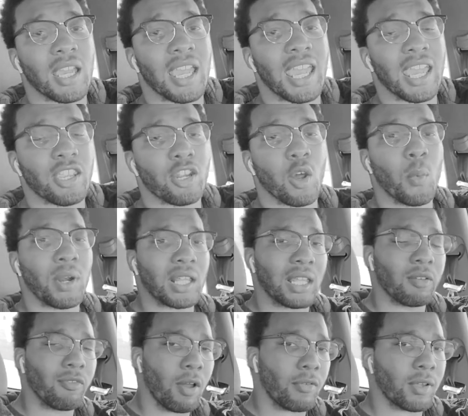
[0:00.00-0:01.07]
And you don't wanna
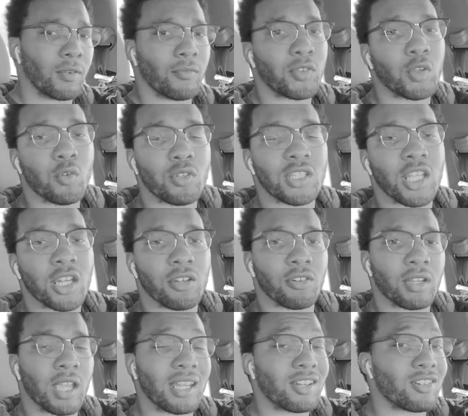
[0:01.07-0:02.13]
give off confused
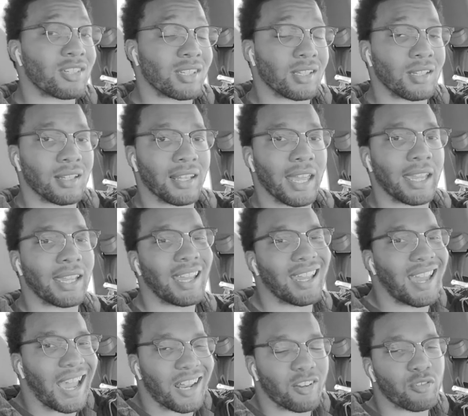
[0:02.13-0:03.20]
energy, like
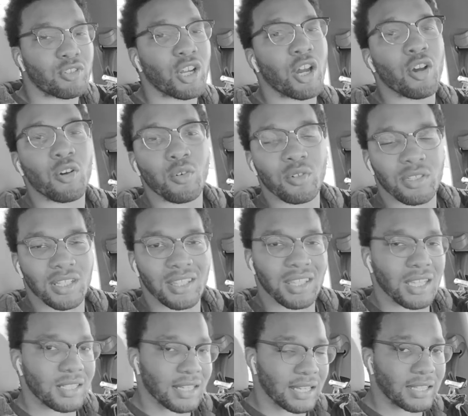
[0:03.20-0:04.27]
I don't know, and
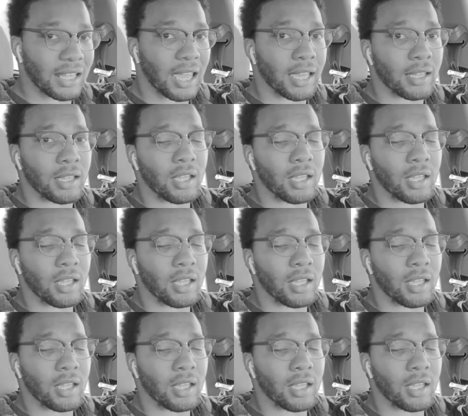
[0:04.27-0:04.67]
things like that.